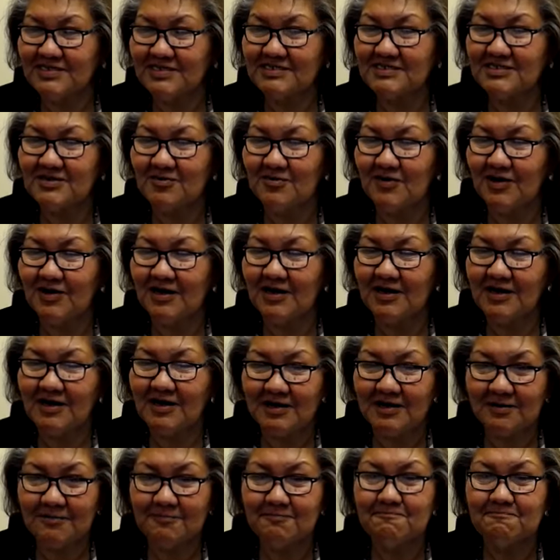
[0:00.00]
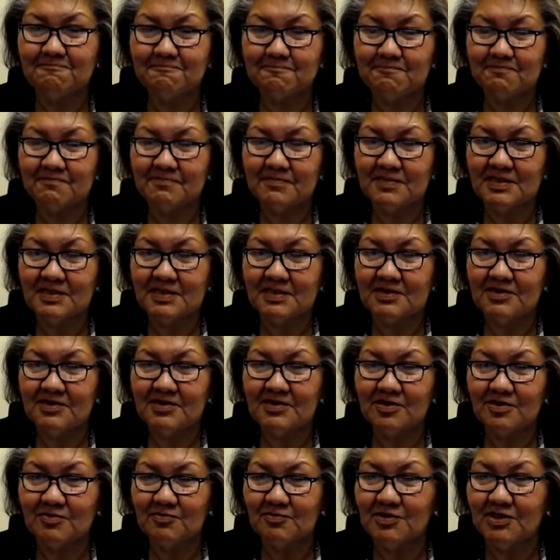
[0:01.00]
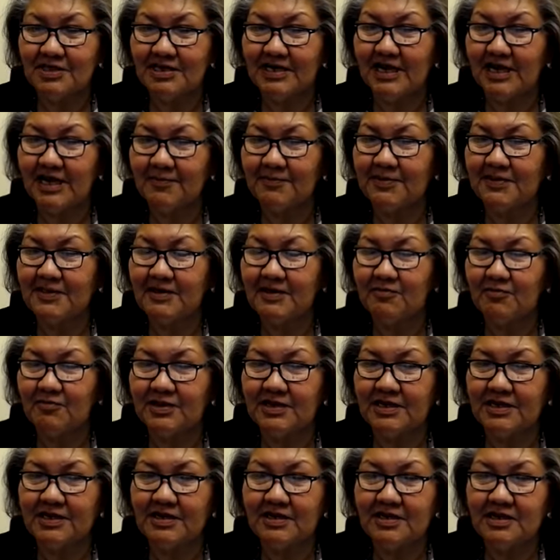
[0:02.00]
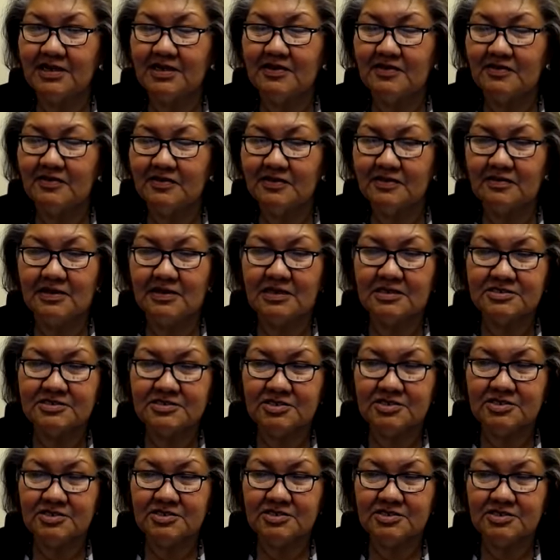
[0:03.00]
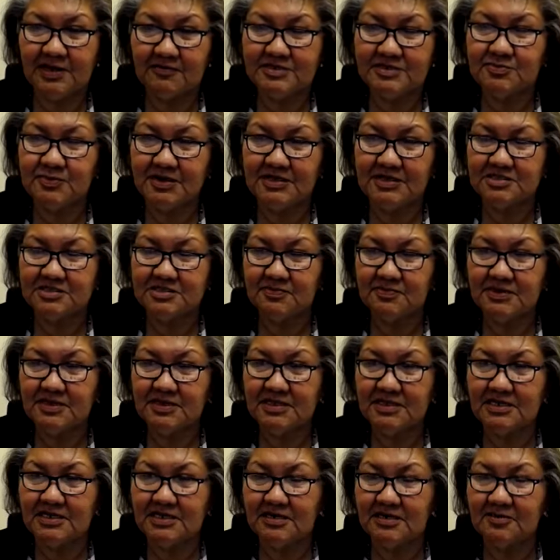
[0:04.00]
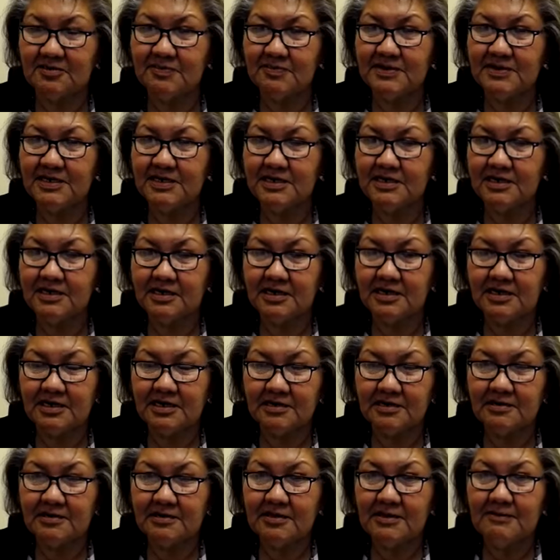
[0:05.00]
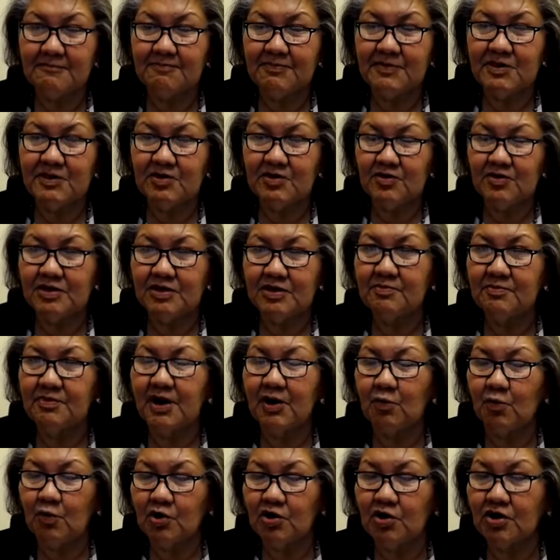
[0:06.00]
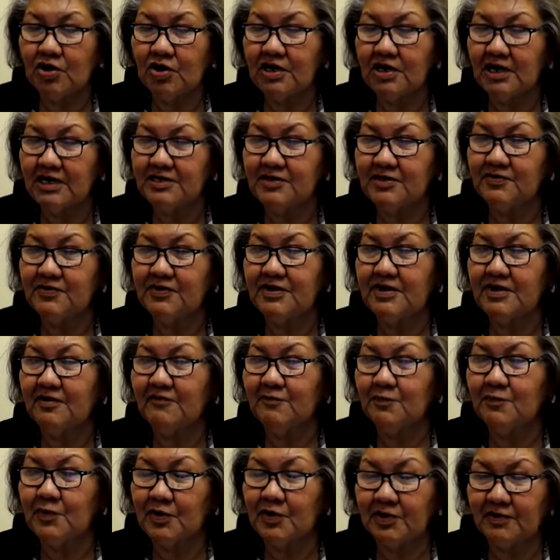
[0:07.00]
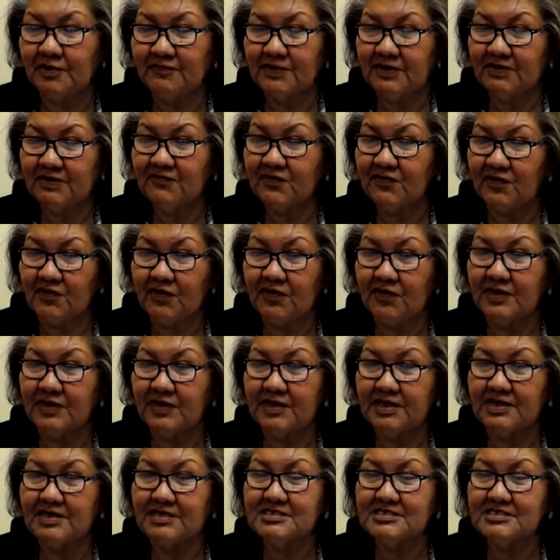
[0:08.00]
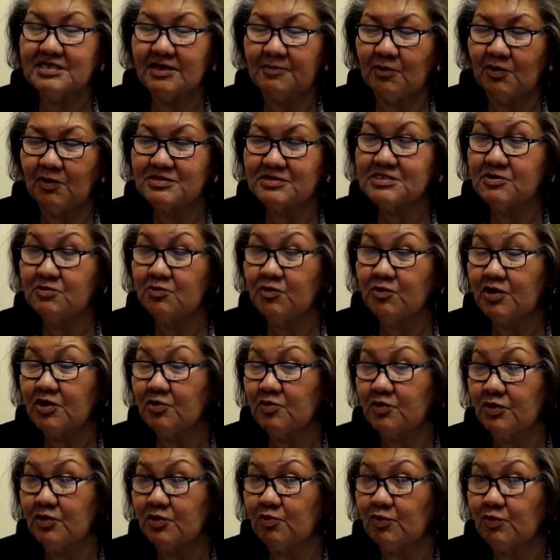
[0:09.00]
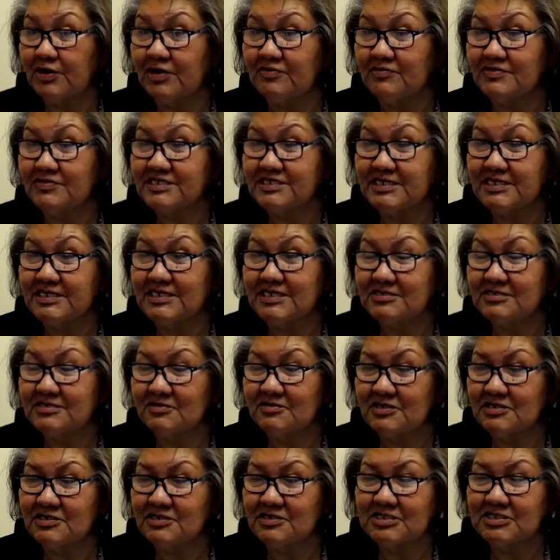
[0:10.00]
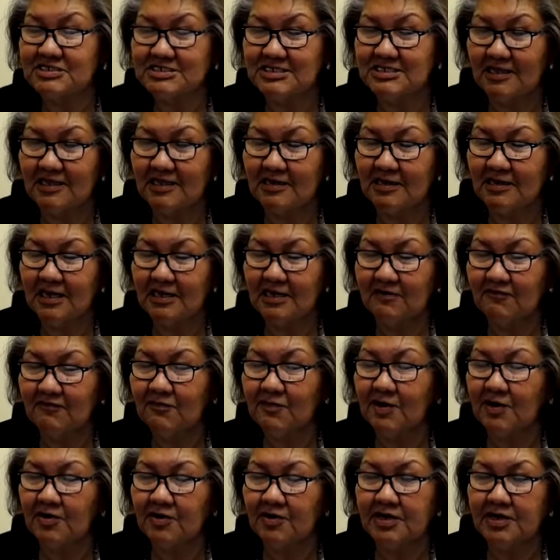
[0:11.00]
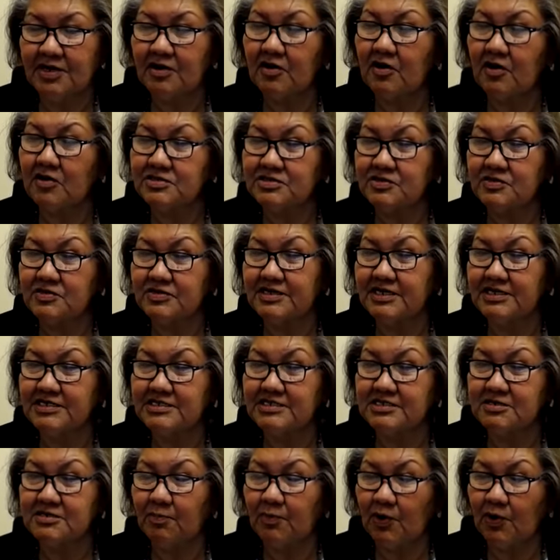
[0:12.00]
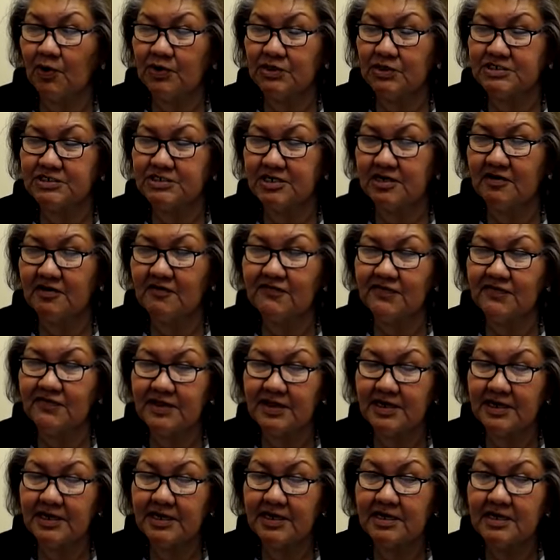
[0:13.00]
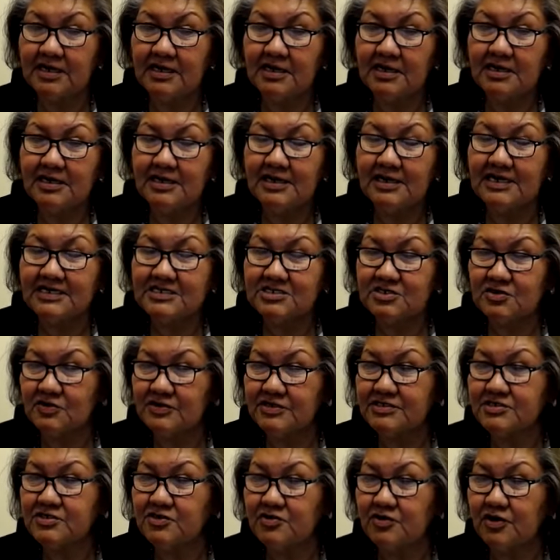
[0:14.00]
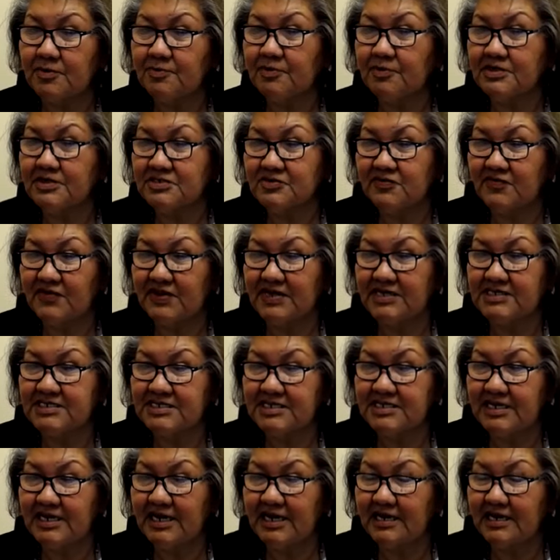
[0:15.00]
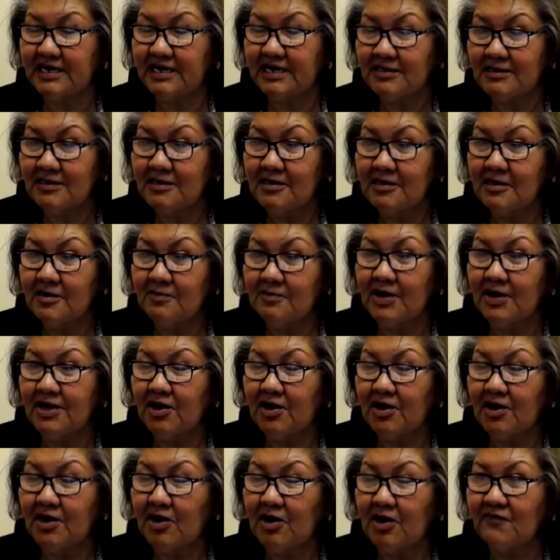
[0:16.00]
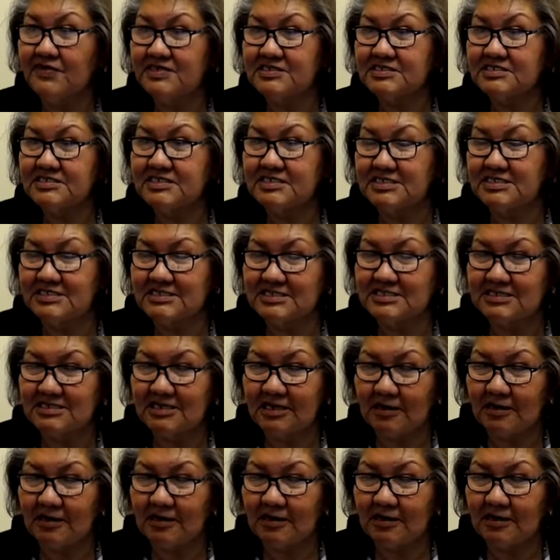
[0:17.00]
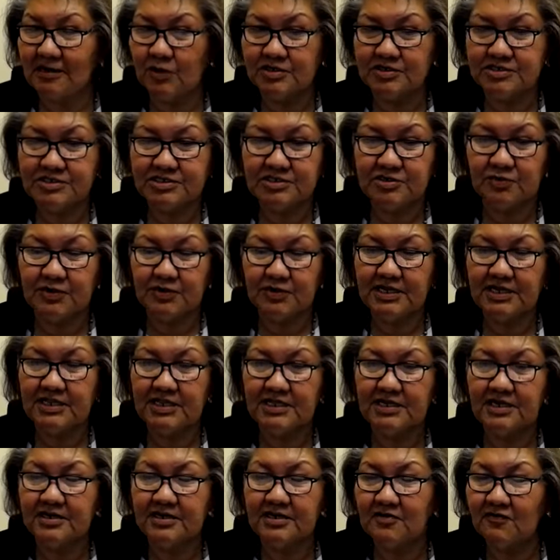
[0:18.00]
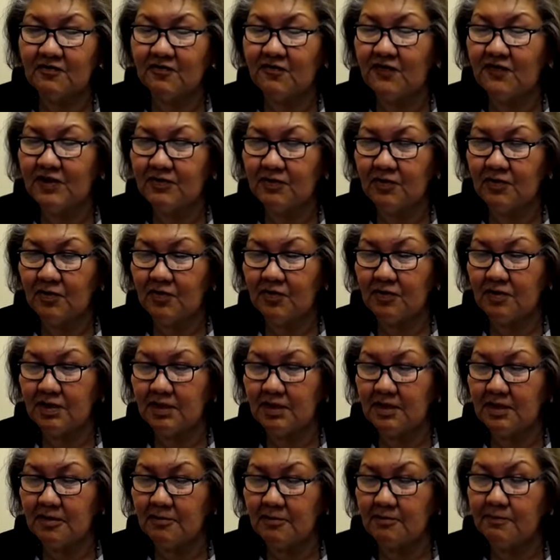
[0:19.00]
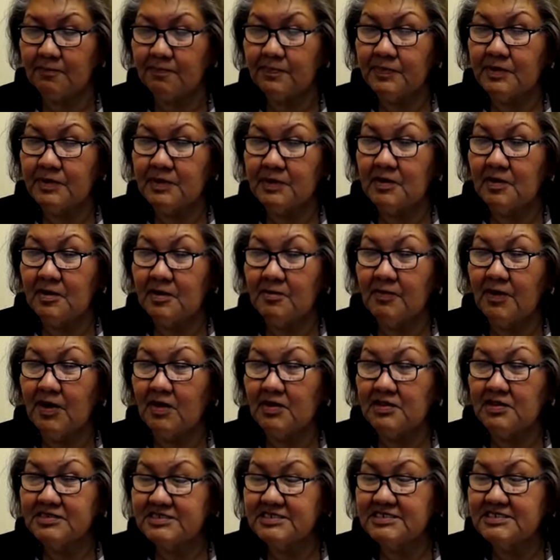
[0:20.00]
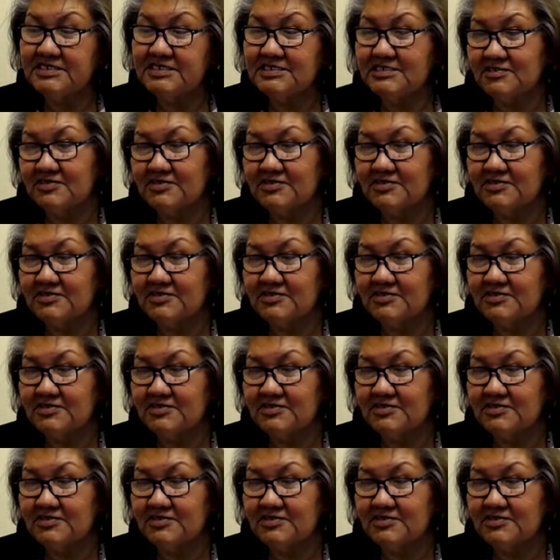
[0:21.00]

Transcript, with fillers: And so, um, you know, I'm really happy that we assume that responsibility. But, uh, you know, in my work, I do a number of different things. I mostly work with 106, which is a Native American consultation portion of the National Historic Preservation Act. My office is uh, works directly under federal um, policies.